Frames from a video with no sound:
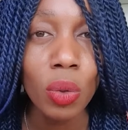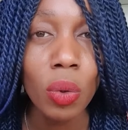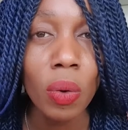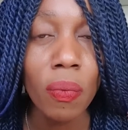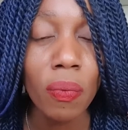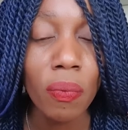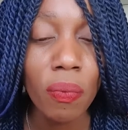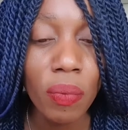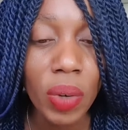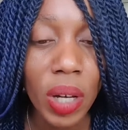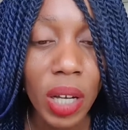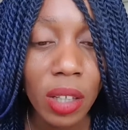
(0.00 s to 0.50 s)
You
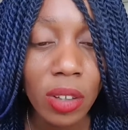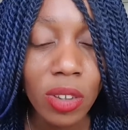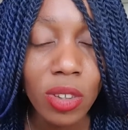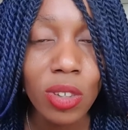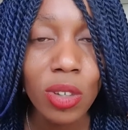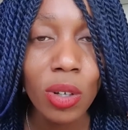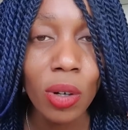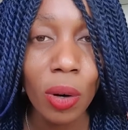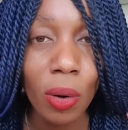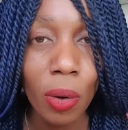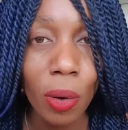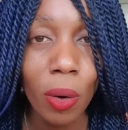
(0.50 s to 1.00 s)
have felt
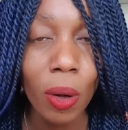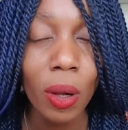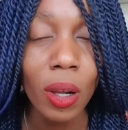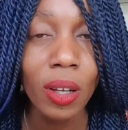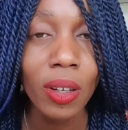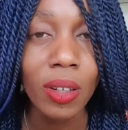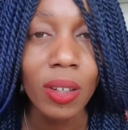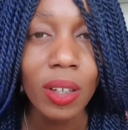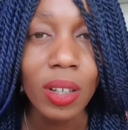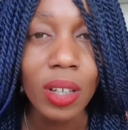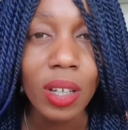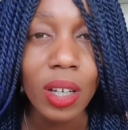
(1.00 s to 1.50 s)
the
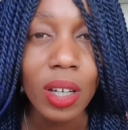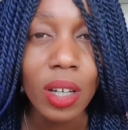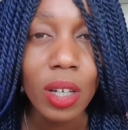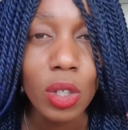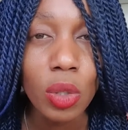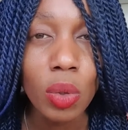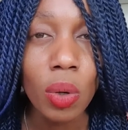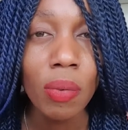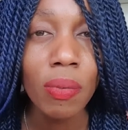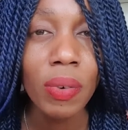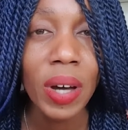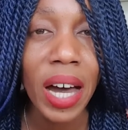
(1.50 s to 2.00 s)
call.
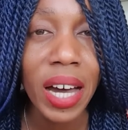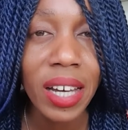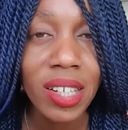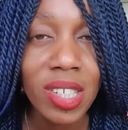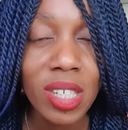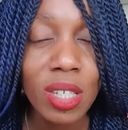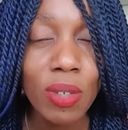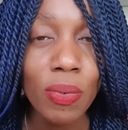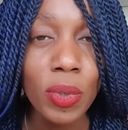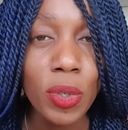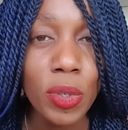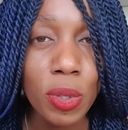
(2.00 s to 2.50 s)
You have
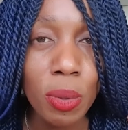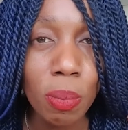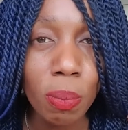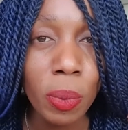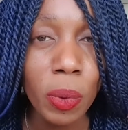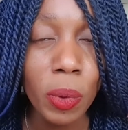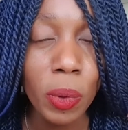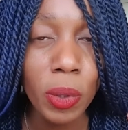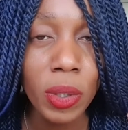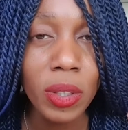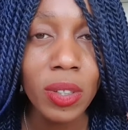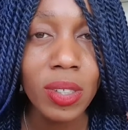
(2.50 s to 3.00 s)
asked for
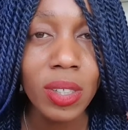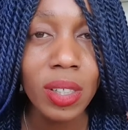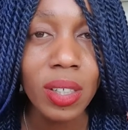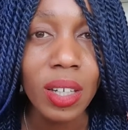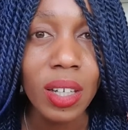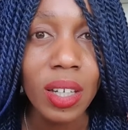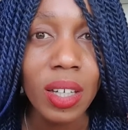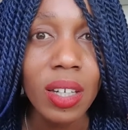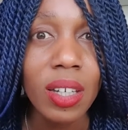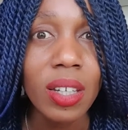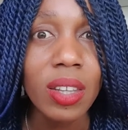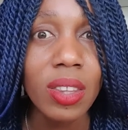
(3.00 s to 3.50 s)
support.
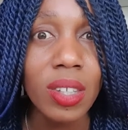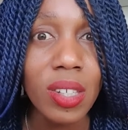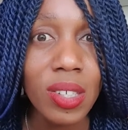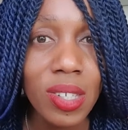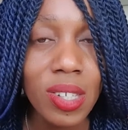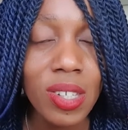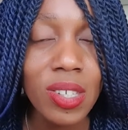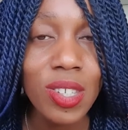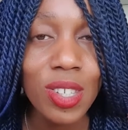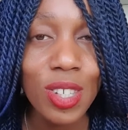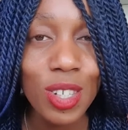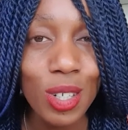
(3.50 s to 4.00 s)

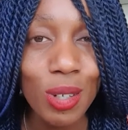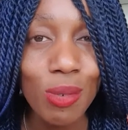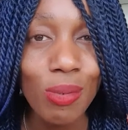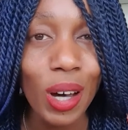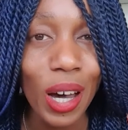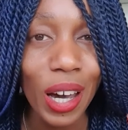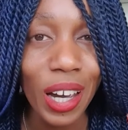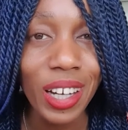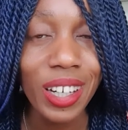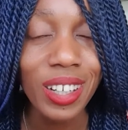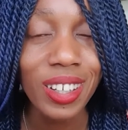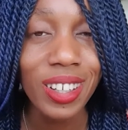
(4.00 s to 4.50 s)
This is the
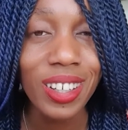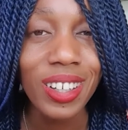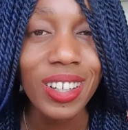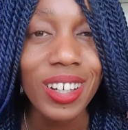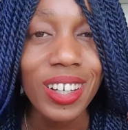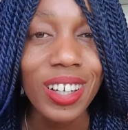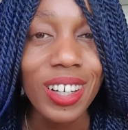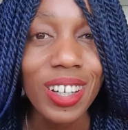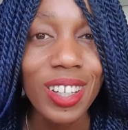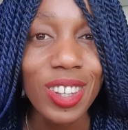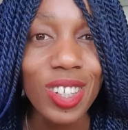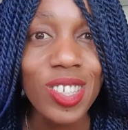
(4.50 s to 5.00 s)
divine.
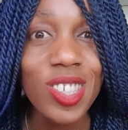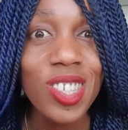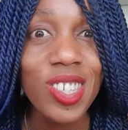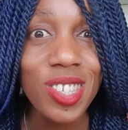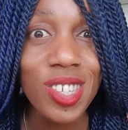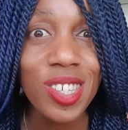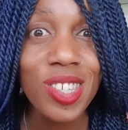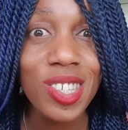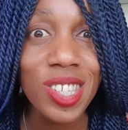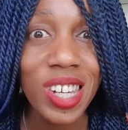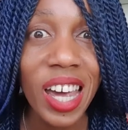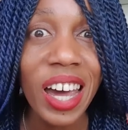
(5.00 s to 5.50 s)
This is
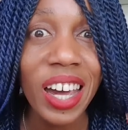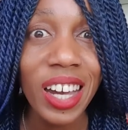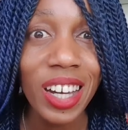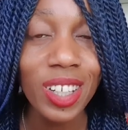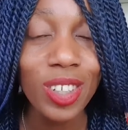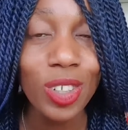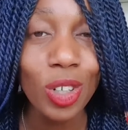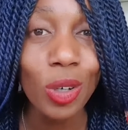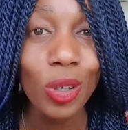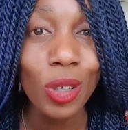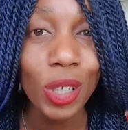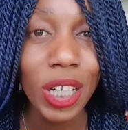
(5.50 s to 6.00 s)
a
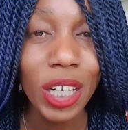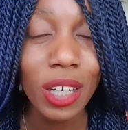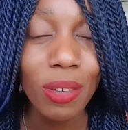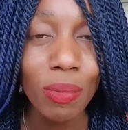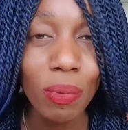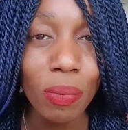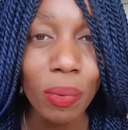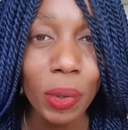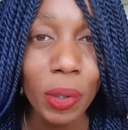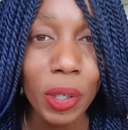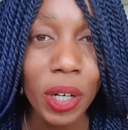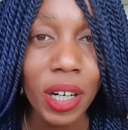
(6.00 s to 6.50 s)
sign you're looking
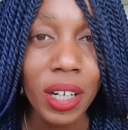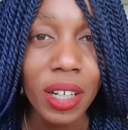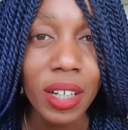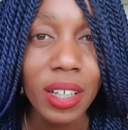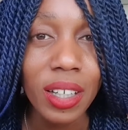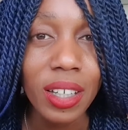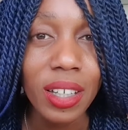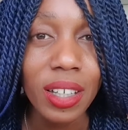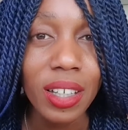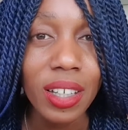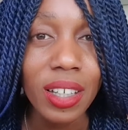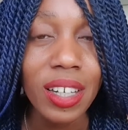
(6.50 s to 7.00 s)
for.
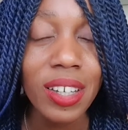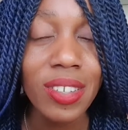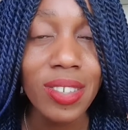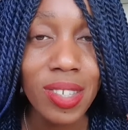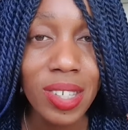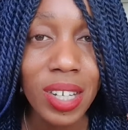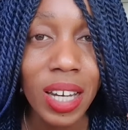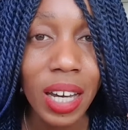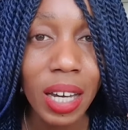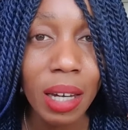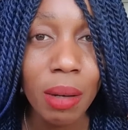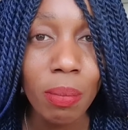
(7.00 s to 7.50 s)
It's
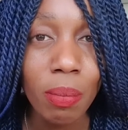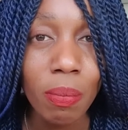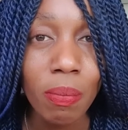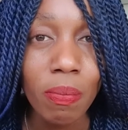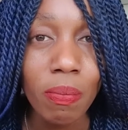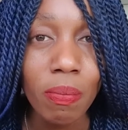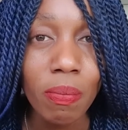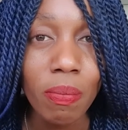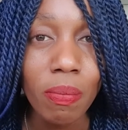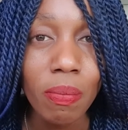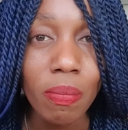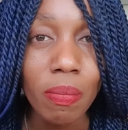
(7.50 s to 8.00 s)
time.
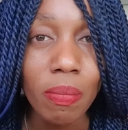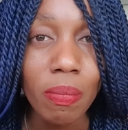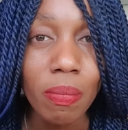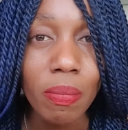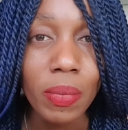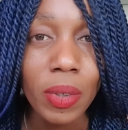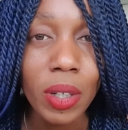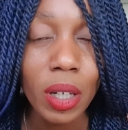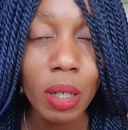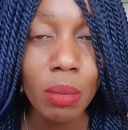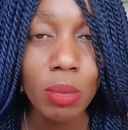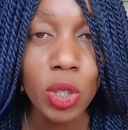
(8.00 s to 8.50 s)

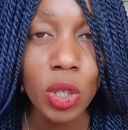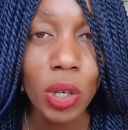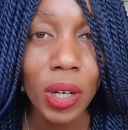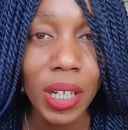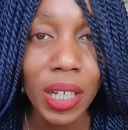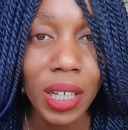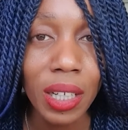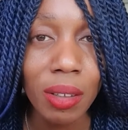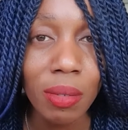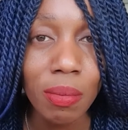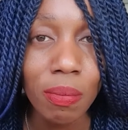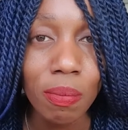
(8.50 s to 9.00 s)
Come join
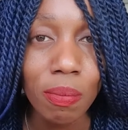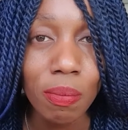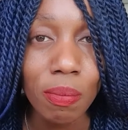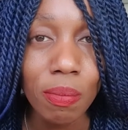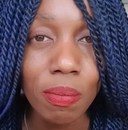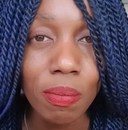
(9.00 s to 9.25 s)
in.